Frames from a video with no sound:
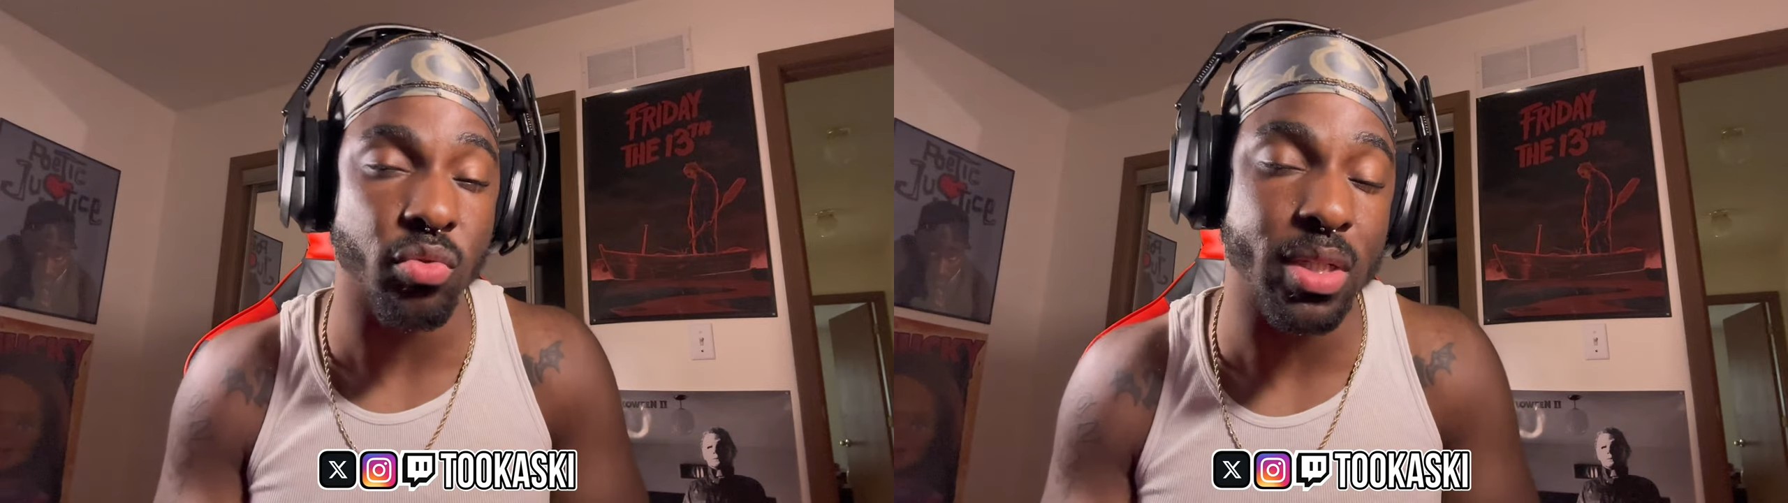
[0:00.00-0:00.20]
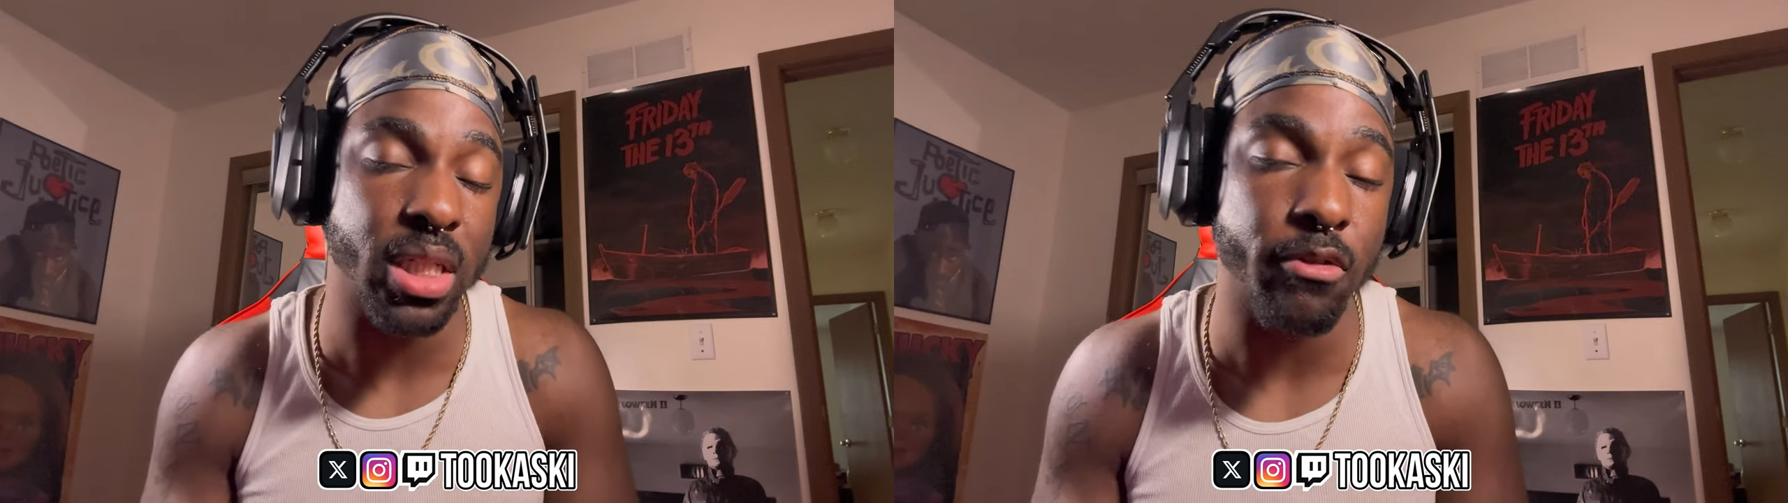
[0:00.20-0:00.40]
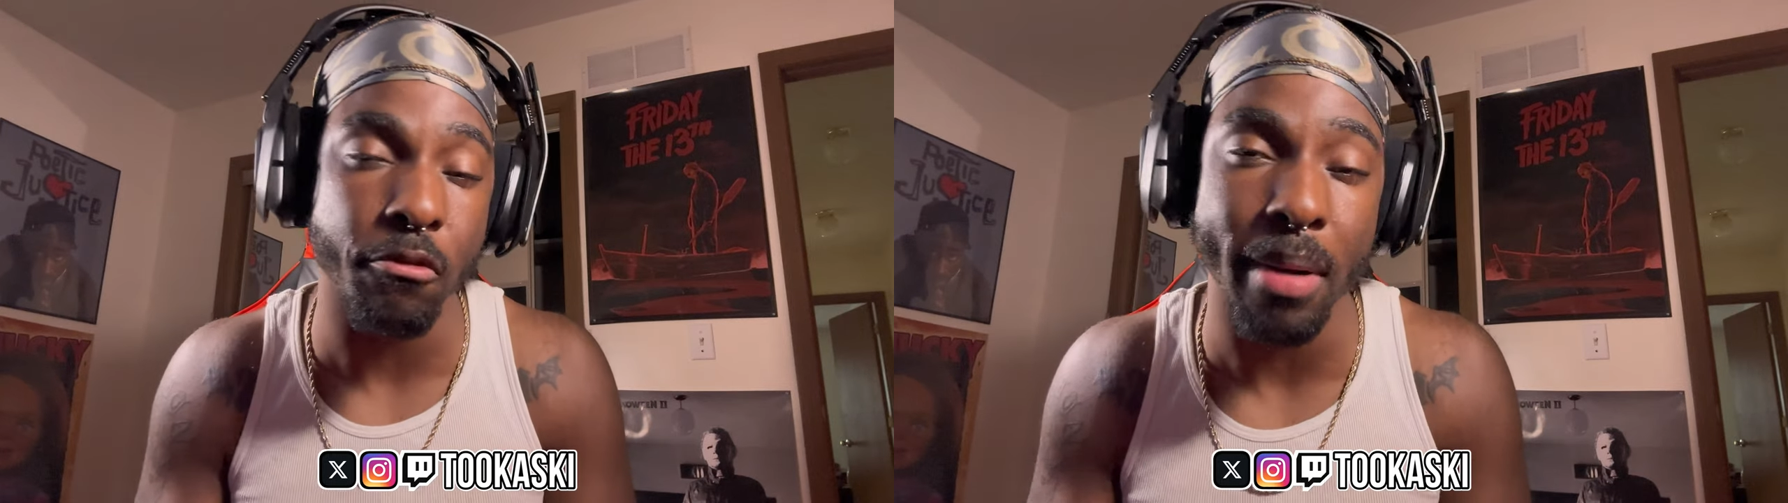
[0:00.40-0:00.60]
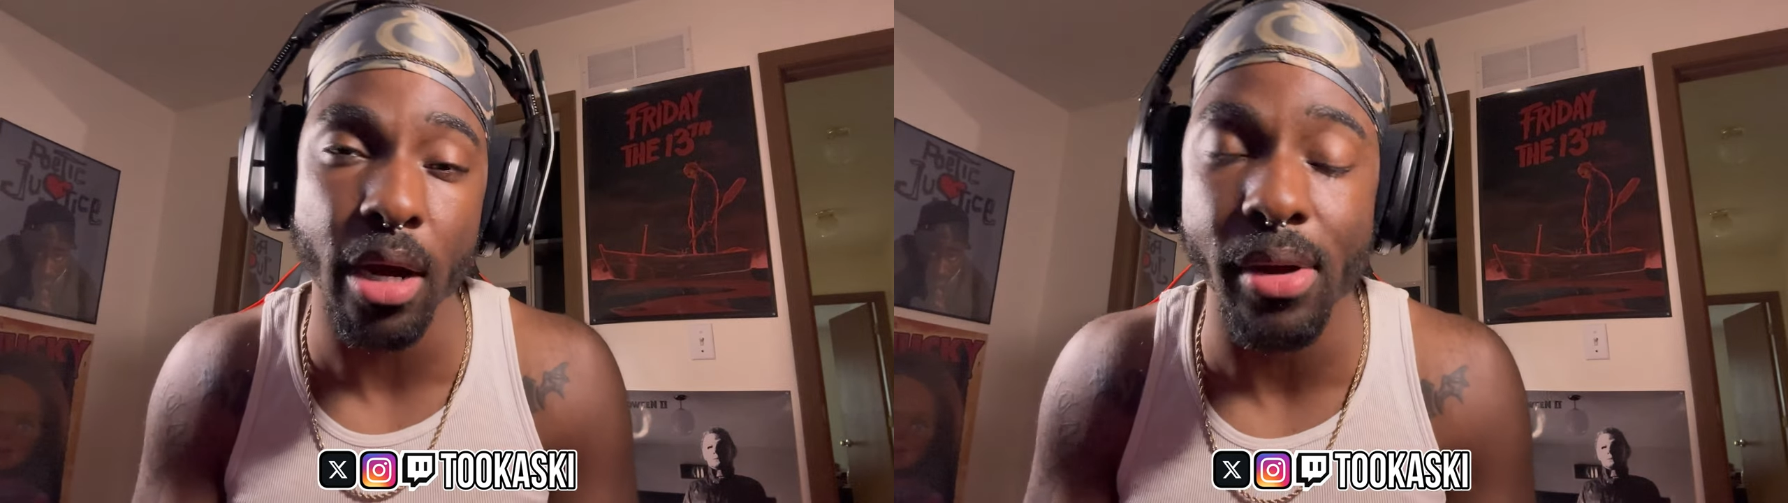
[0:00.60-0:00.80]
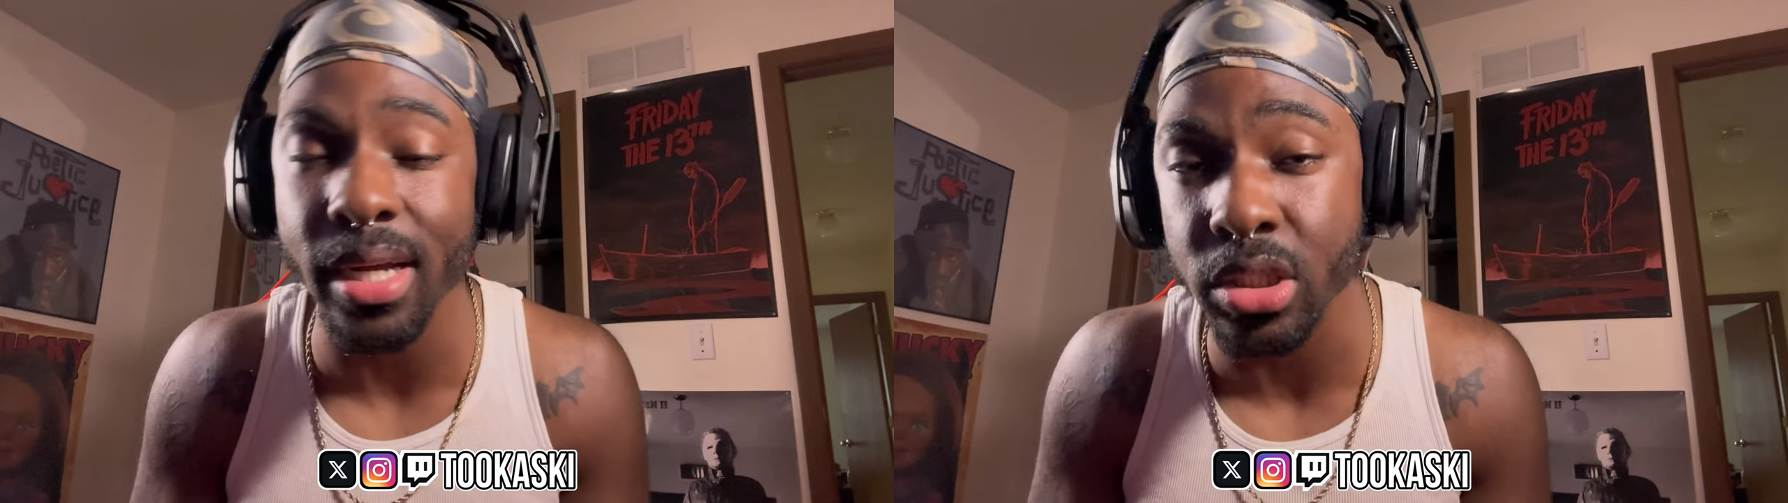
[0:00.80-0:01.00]
Resident Evil
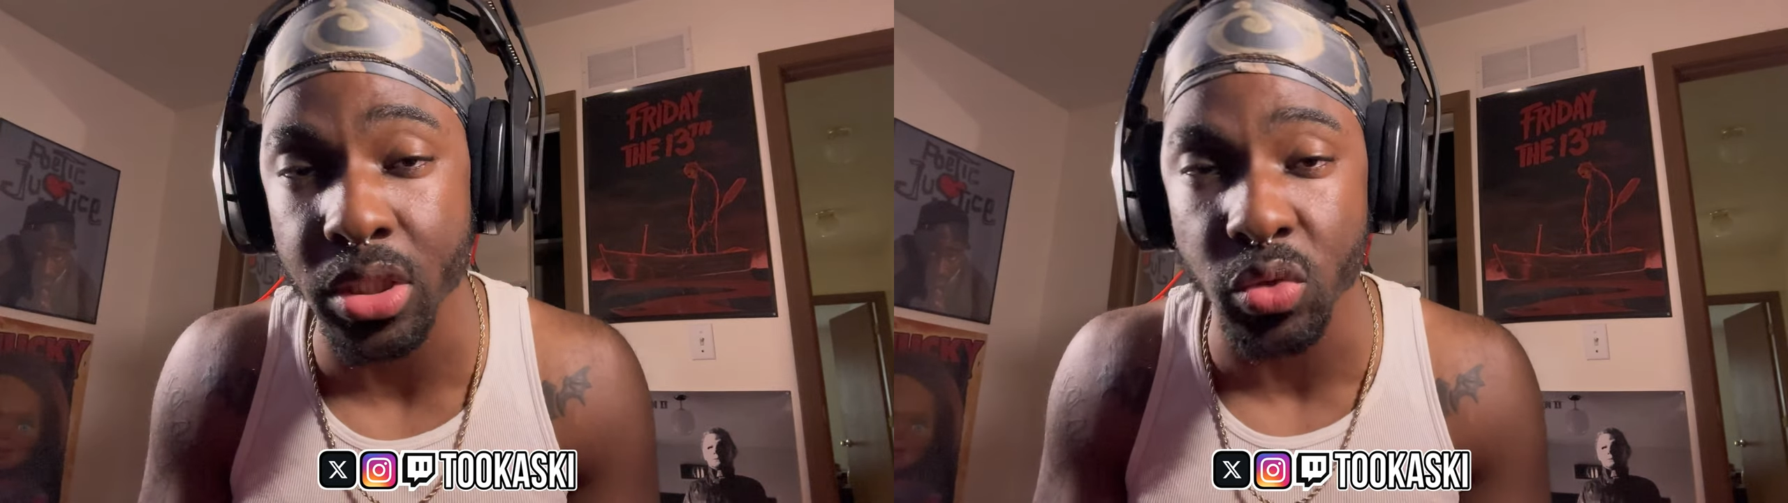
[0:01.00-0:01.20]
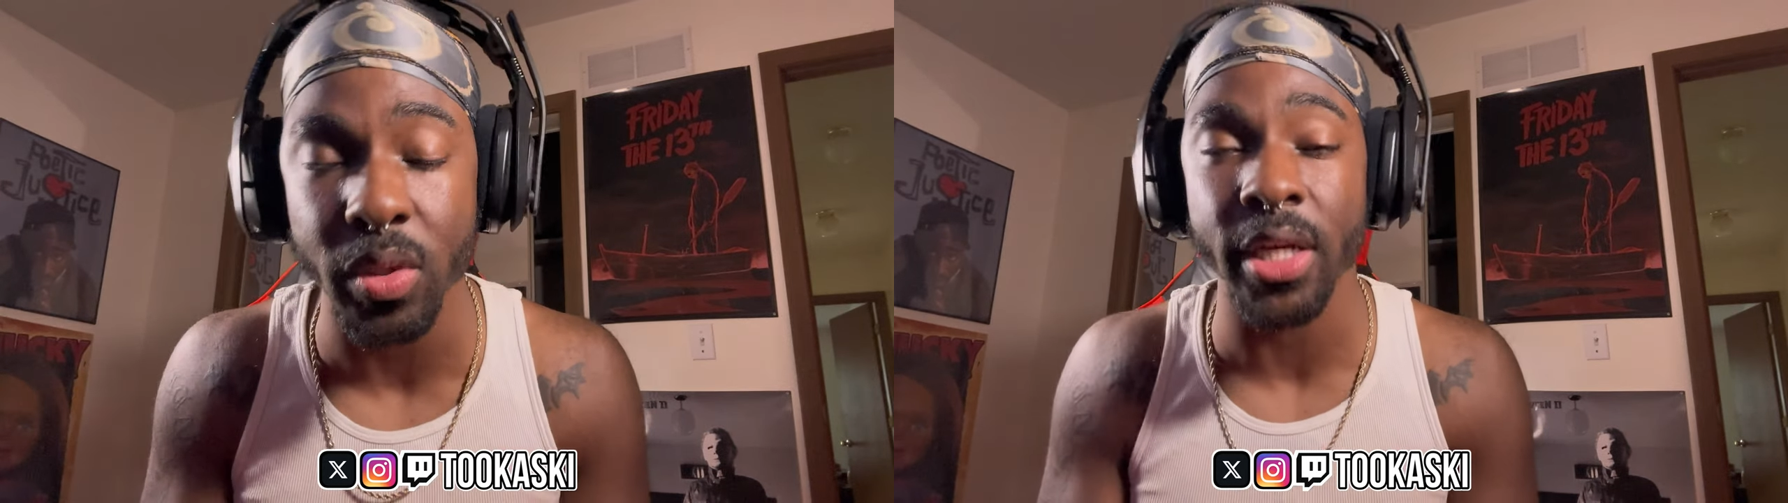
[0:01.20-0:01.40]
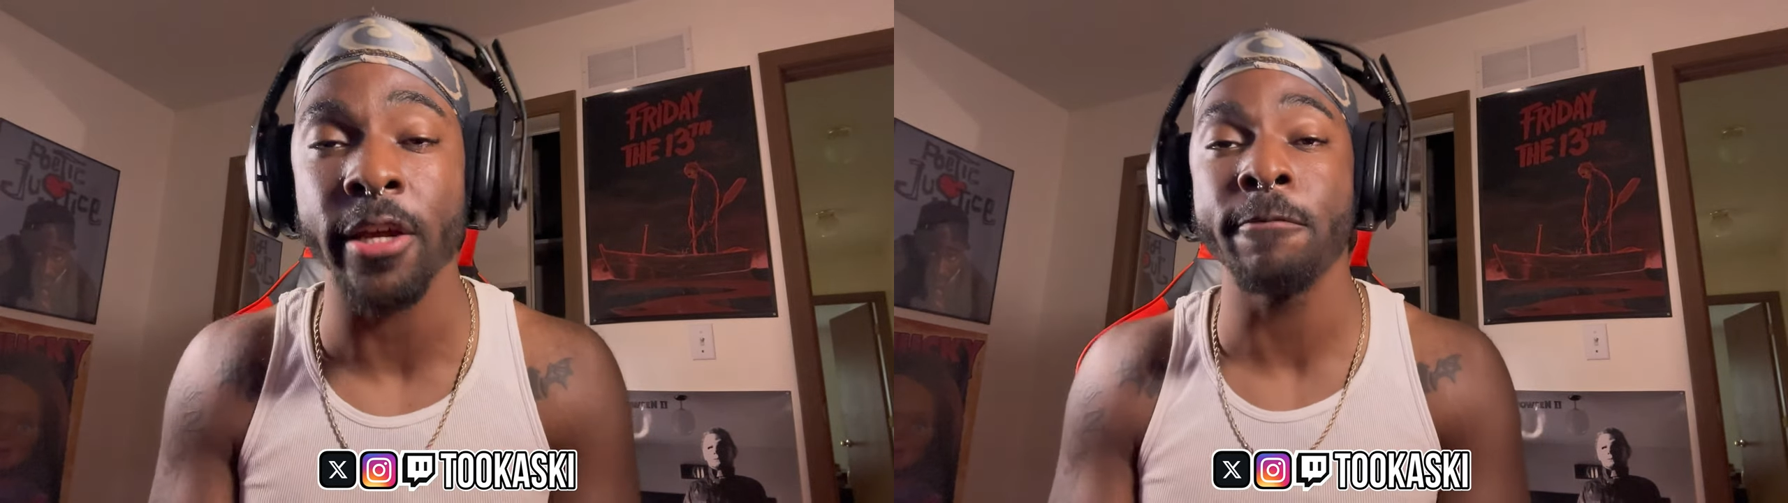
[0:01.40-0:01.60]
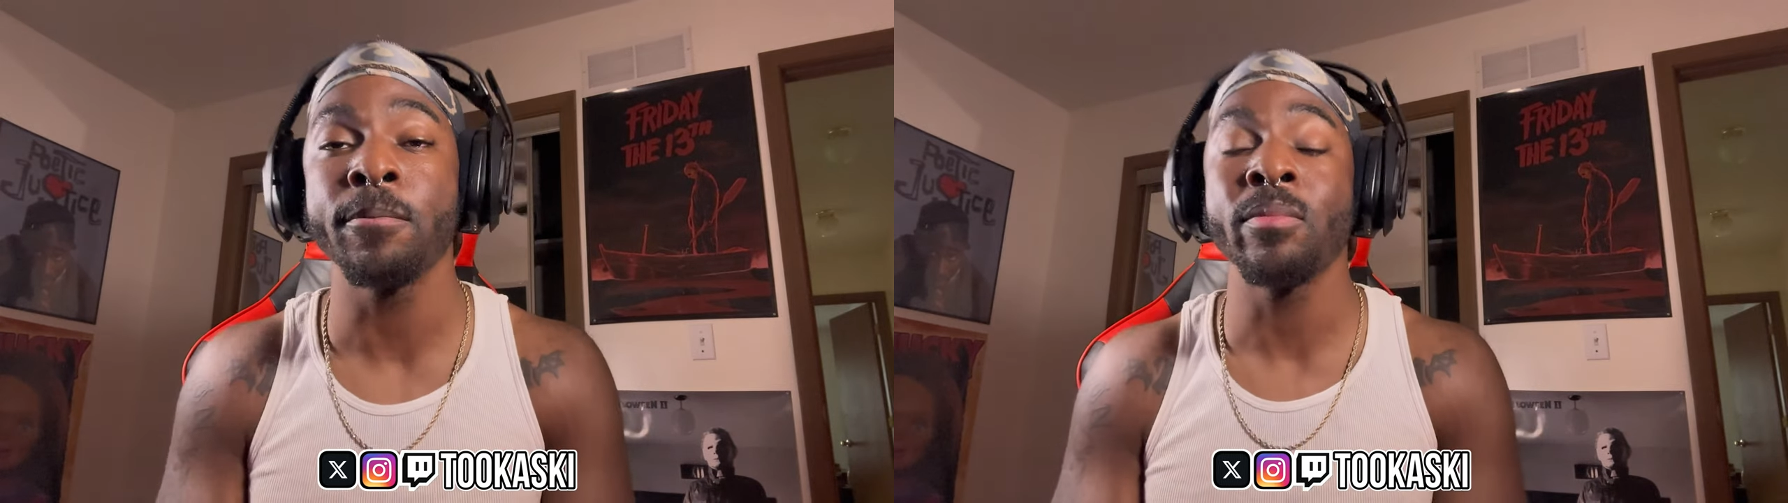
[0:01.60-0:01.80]
Biohazard this weekend.